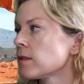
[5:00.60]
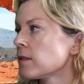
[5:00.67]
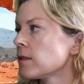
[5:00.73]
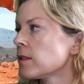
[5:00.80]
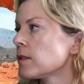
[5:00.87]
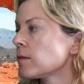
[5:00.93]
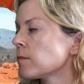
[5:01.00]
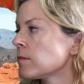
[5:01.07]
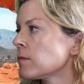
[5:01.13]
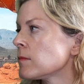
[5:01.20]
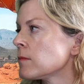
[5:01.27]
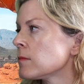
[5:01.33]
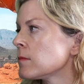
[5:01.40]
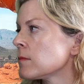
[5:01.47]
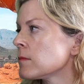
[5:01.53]

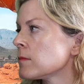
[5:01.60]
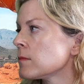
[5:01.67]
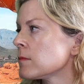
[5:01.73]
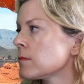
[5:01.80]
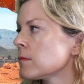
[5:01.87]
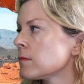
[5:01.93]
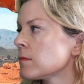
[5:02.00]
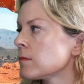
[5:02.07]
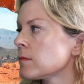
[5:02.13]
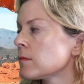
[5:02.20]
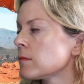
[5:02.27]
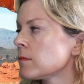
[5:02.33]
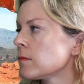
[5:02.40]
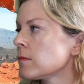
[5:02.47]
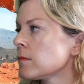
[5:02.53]

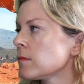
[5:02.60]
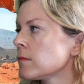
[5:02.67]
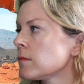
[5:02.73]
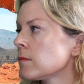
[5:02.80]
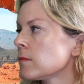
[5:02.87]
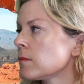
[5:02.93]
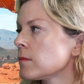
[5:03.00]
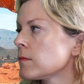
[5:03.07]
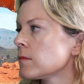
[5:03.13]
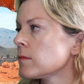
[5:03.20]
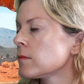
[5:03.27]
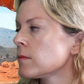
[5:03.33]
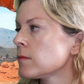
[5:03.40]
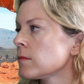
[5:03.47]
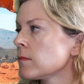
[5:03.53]

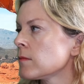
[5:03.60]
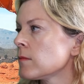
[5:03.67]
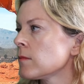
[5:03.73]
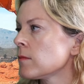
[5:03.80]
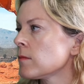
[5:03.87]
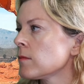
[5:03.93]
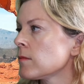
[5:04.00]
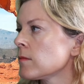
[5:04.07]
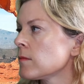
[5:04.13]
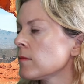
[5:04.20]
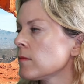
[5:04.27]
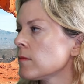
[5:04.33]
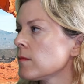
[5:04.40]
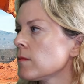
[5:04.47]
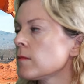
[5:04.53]

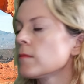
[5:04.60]
(silent)